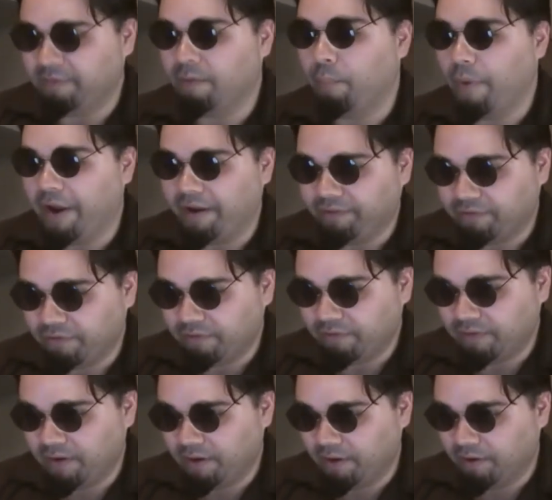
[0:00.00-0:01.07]
debate,
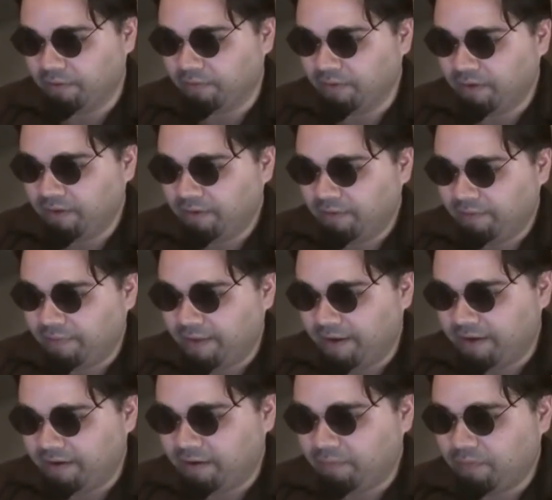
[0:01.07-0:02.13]
you know,
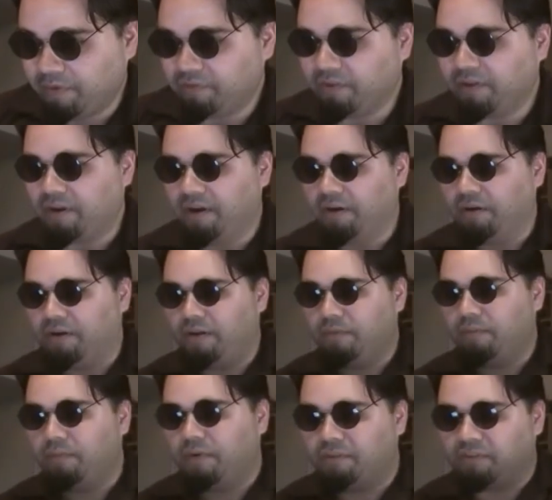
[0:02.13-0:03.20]
that he wasn't, you know,
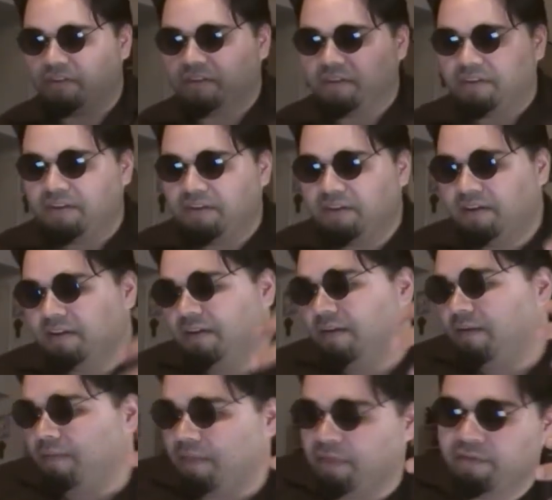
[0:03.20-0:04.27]
he wasn't
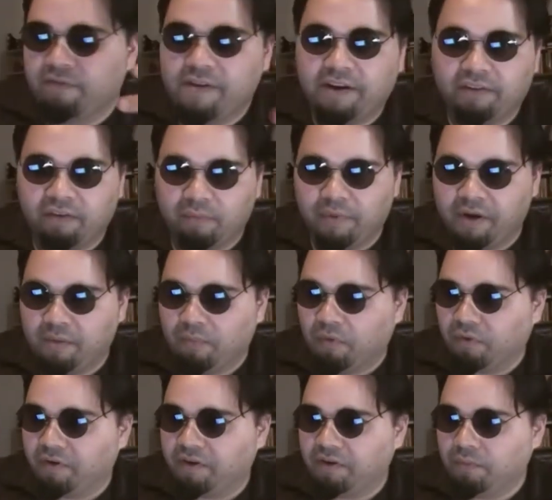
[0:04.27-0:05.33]
the victim
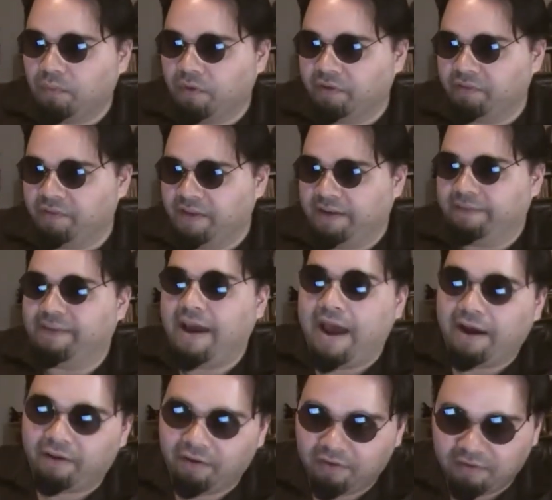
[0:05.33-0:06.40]
anymore, he was the
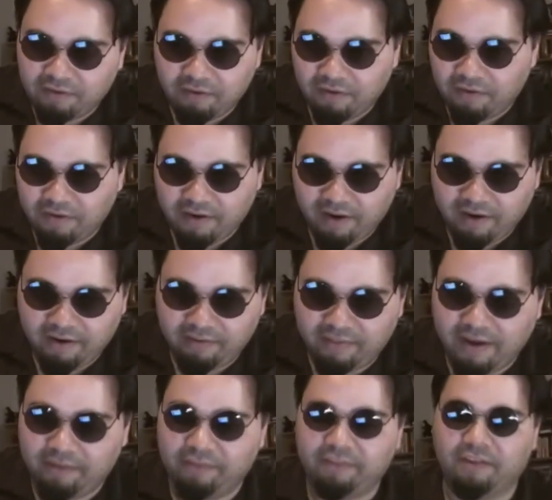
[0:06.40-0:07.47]
attacker, okay?
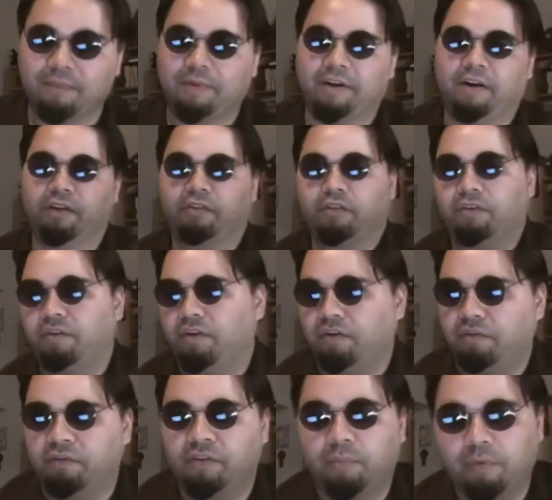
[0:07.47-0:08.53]
That's something else, like, you
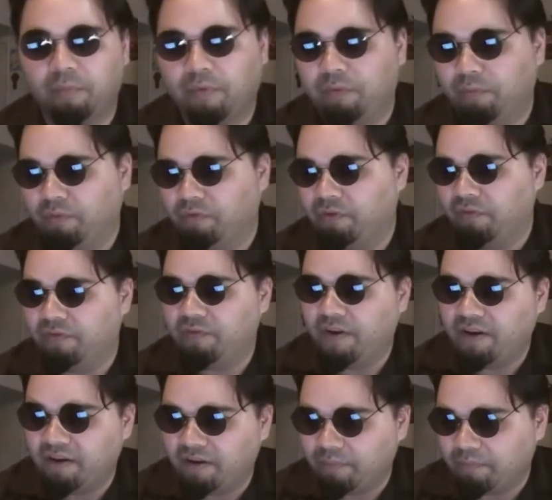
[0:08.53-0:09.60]
know, Zimmerman was
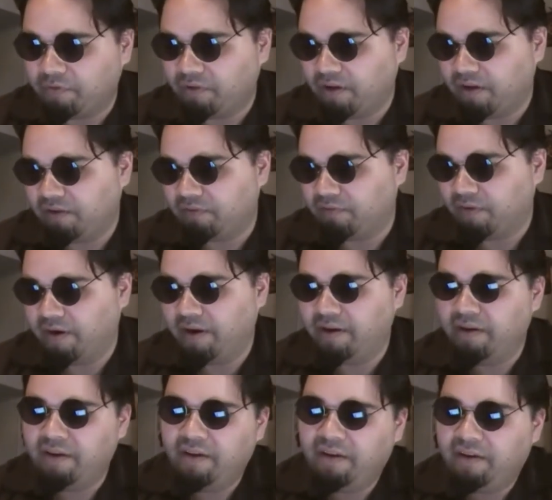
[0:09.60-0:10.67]
defending himself,
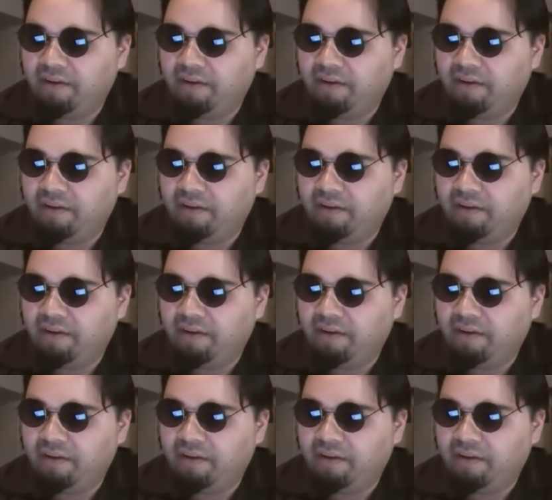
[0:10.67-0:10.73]
right?